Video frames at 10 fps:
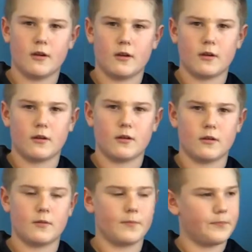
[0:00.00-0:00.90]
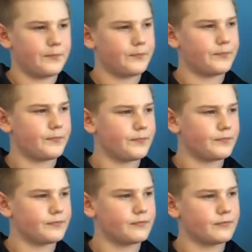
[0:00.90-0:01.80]

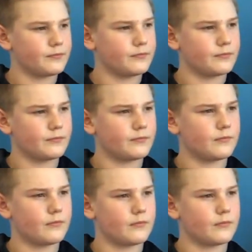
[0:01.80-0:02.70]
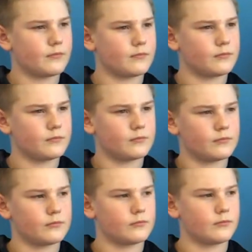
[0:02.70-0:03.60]

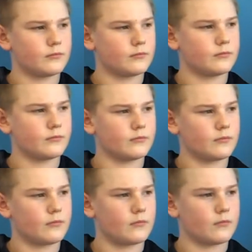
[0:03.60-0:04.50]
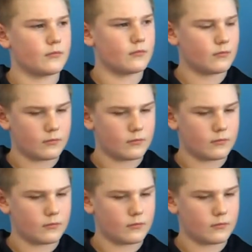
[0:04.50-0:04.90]
(not speaking)